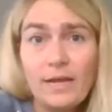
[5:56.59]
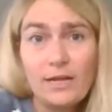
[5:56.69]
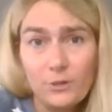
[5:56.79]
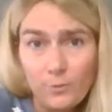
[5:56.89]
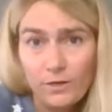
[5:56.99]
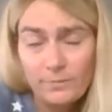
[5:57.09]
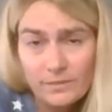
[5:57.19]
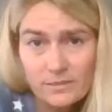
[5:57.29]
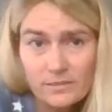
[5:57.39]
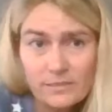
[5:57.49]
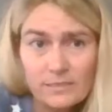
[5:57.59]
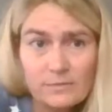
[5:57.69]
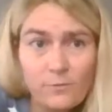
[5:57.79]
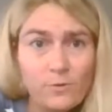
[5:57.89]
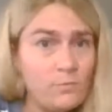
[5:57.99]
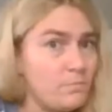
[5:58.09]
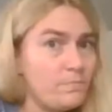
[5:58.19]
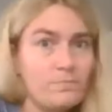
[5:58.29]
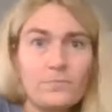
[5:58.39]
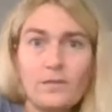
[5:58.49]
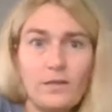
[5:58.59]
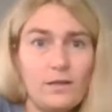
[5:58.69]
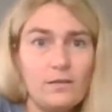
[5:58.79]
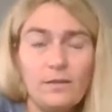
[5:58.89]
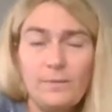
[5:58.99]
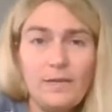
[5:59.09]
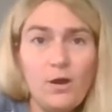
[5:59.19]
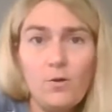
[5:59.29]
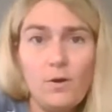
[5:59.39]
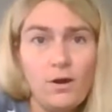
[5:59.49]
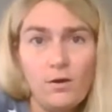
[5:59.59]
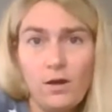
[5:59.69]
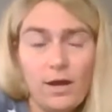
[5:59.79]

and you want to be successful, let me know.